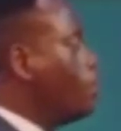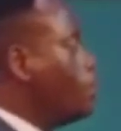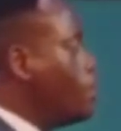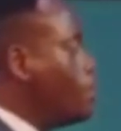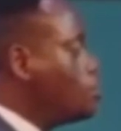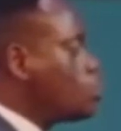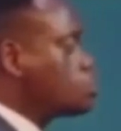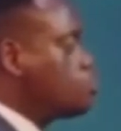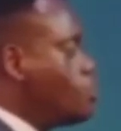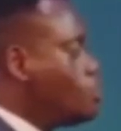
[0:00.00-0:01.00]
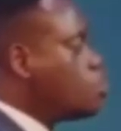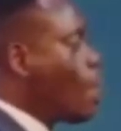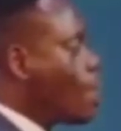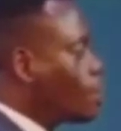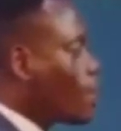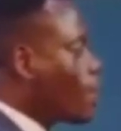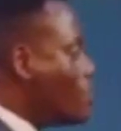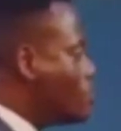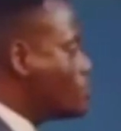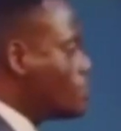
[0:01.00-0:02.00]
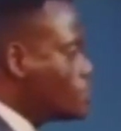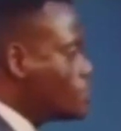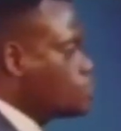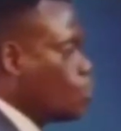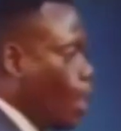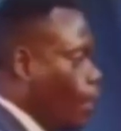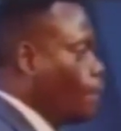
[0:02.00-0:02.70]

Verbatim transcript: religious spiritual cleansing ritual,